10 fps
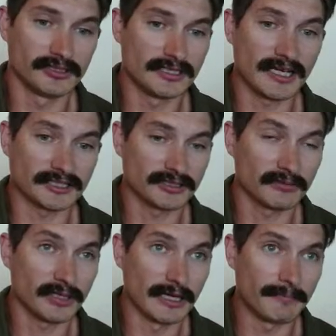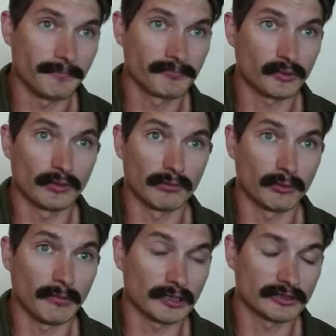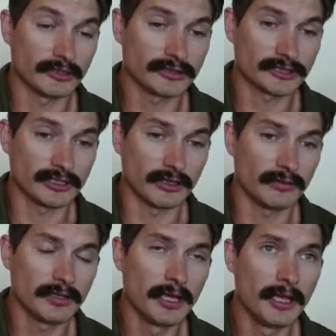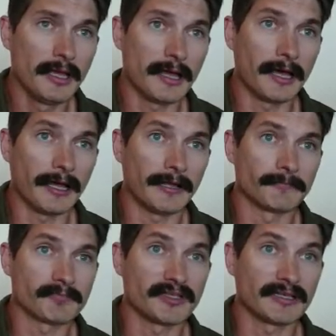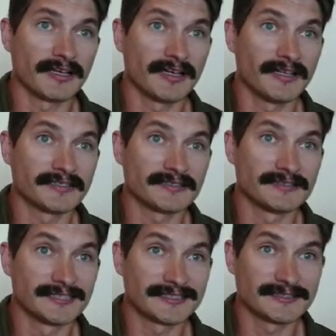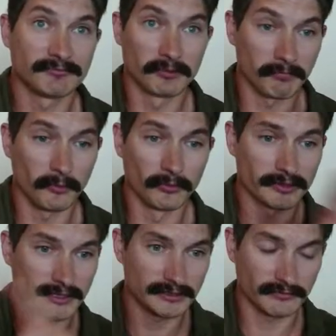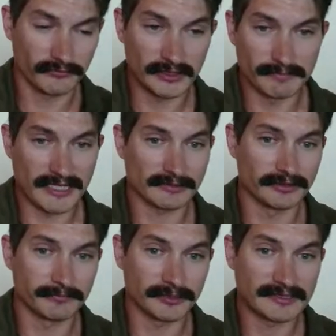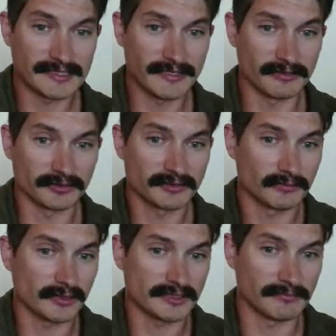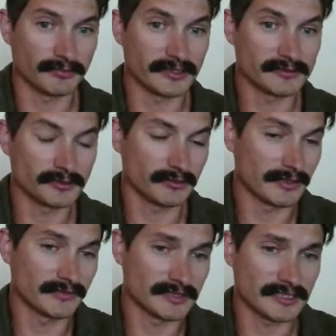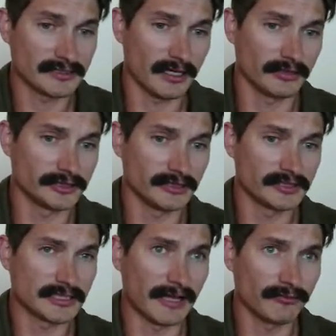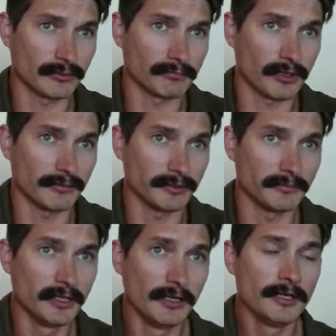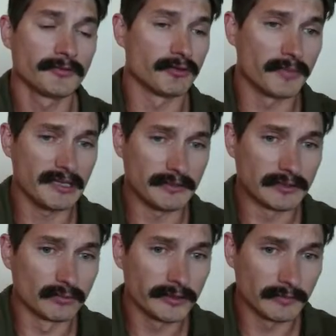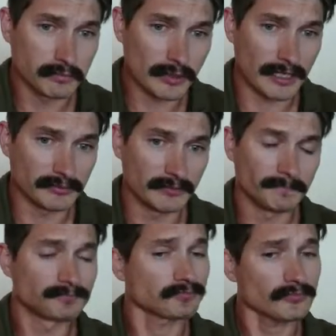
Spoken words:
did not show up or were marked no show because this reporting feedback loop with sales wasn't in place. We don't have the technology, the software problem. So maybe the real problem